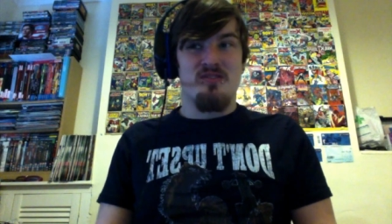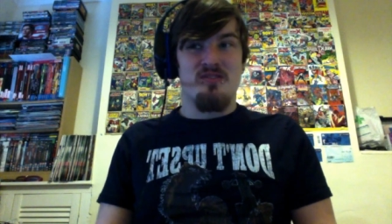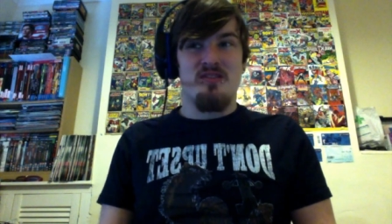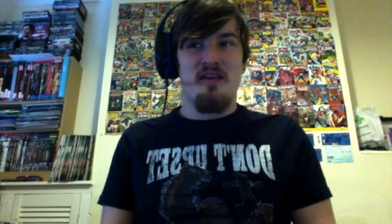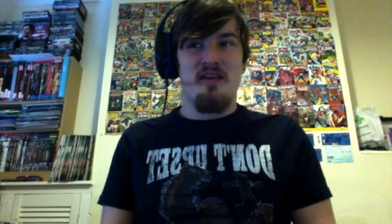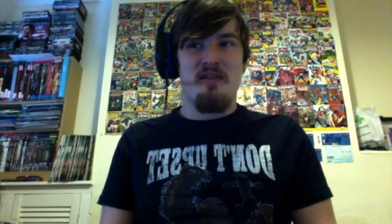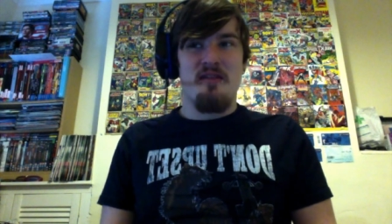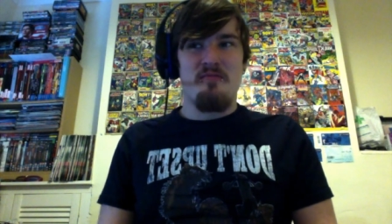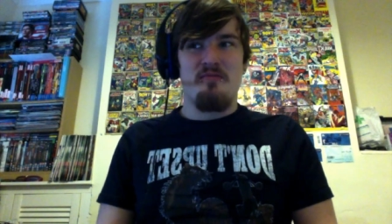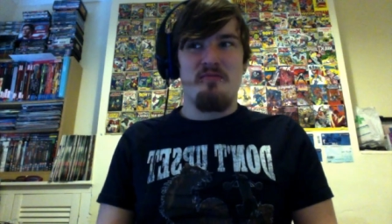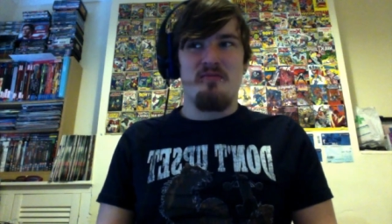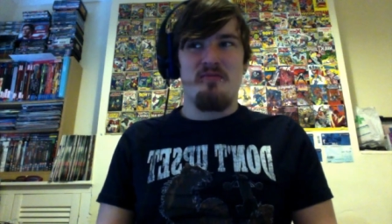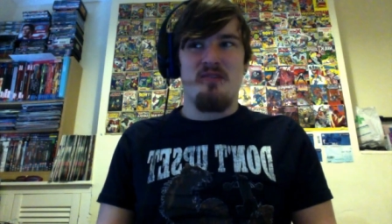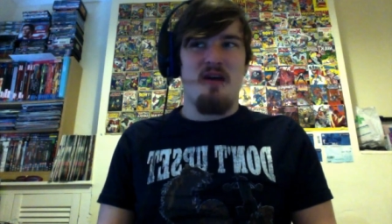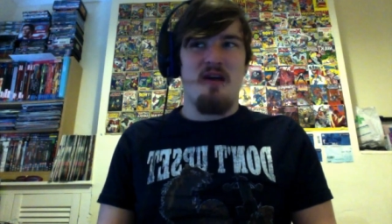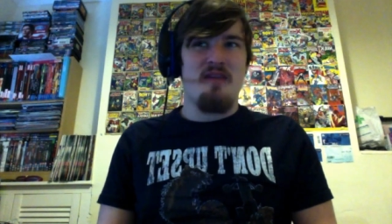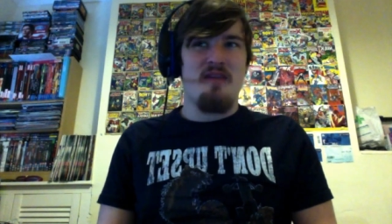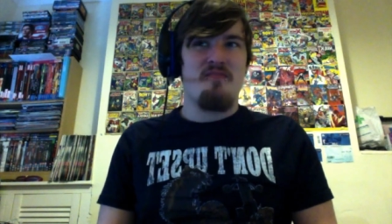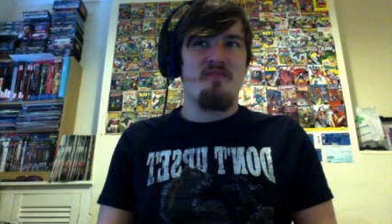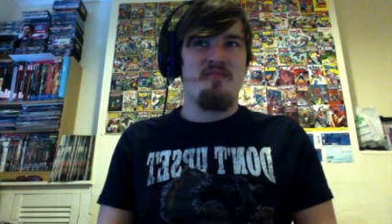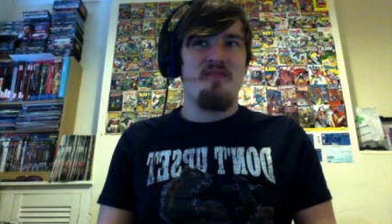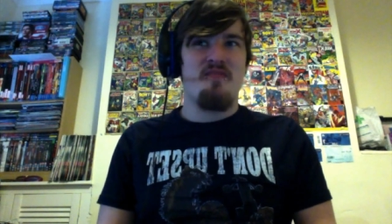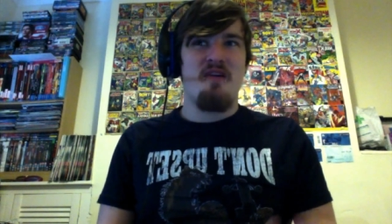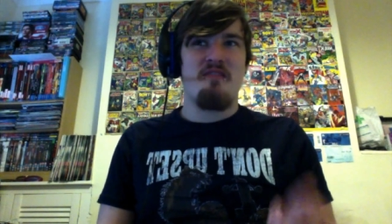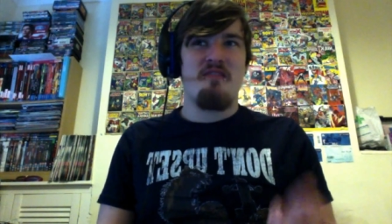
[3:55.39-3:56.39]
they would like
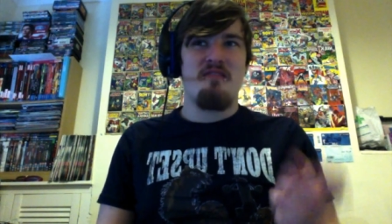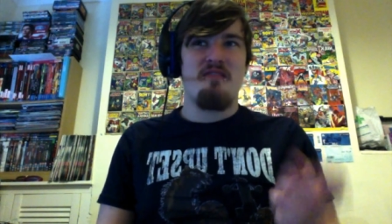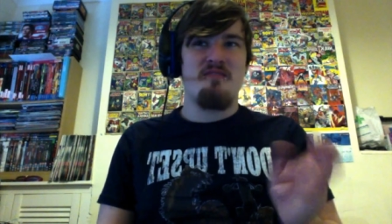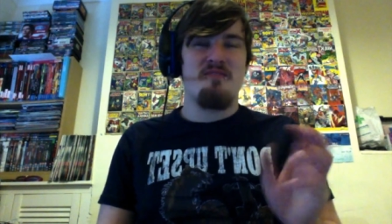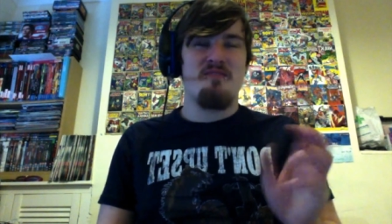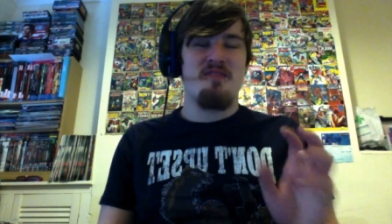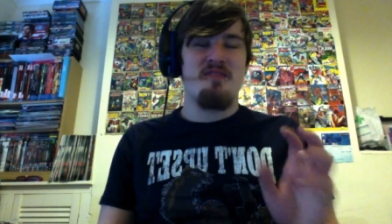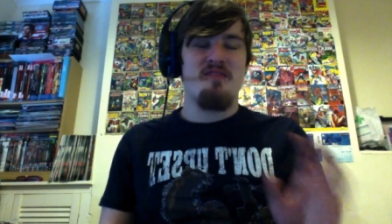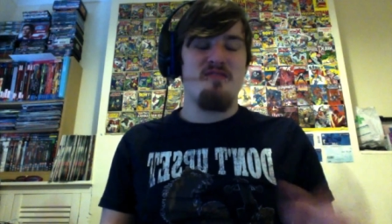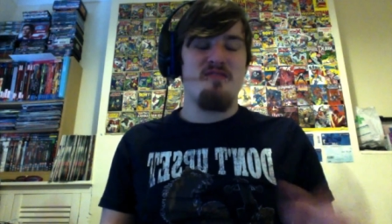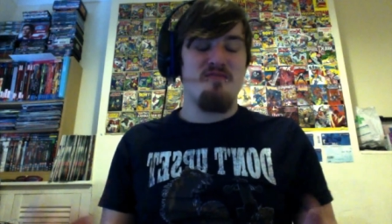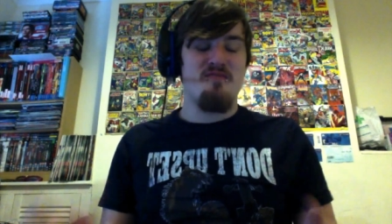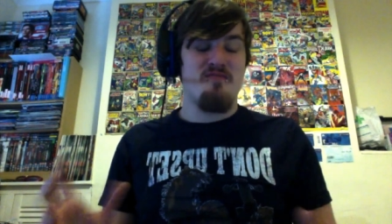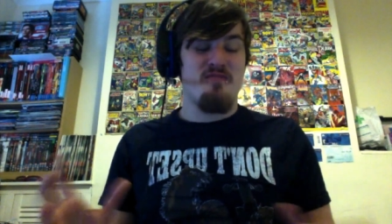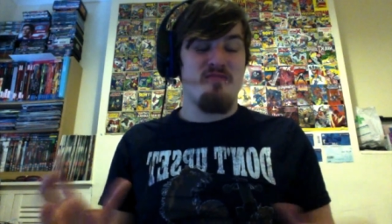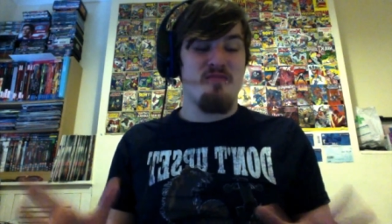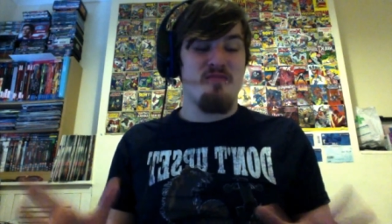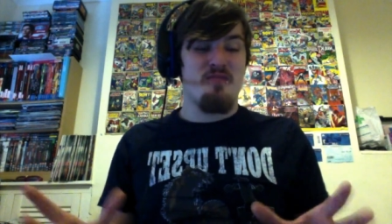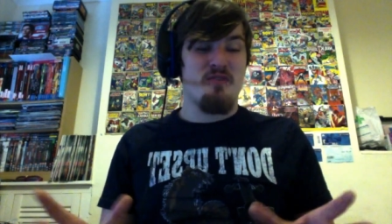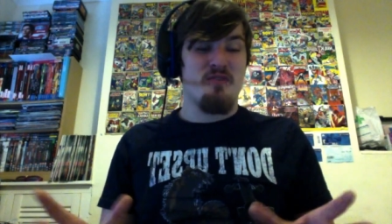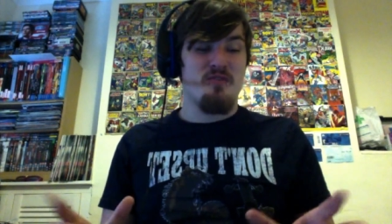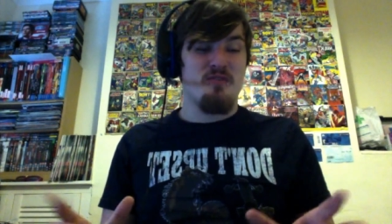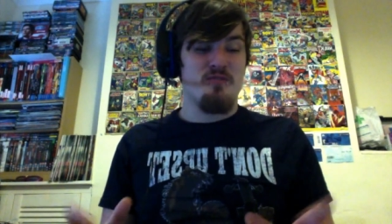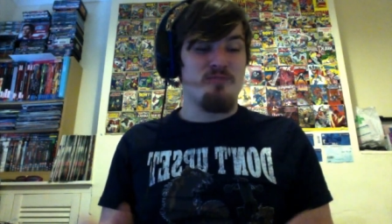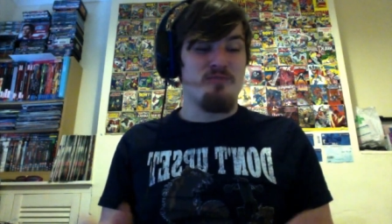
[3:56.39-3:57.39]
very
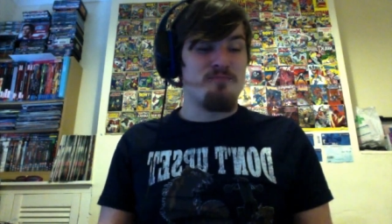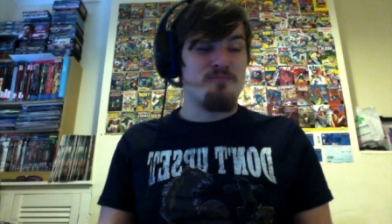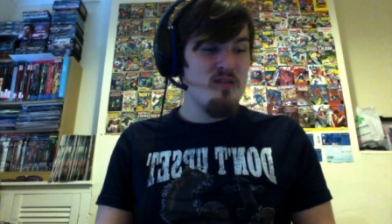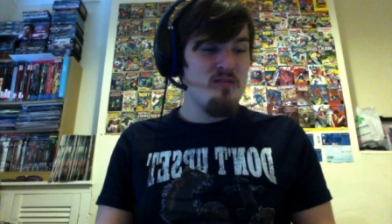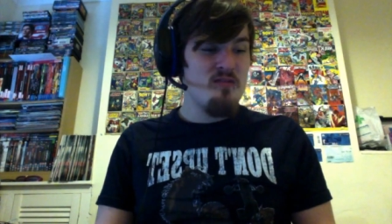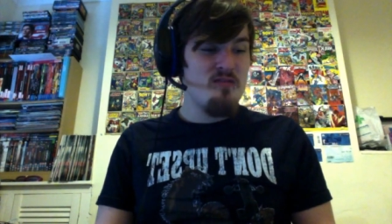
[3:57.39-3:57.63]
maneuverable.